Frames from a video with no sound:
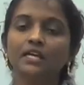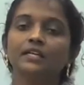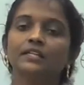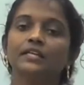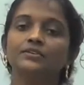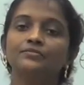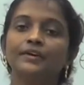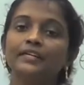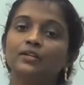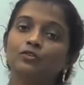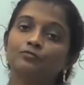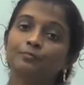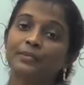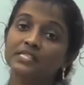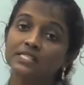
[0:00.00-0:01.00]
the effect of
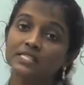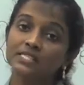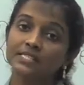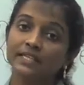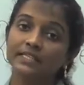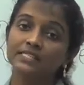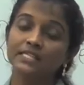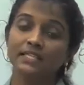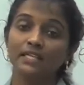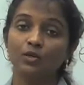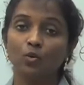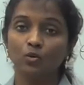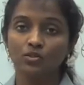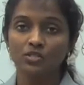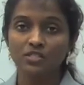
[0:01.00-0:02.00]
pesticides in
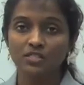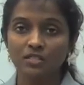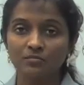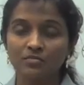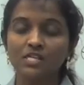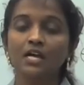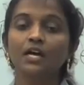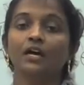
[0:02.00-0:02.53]
ecosystems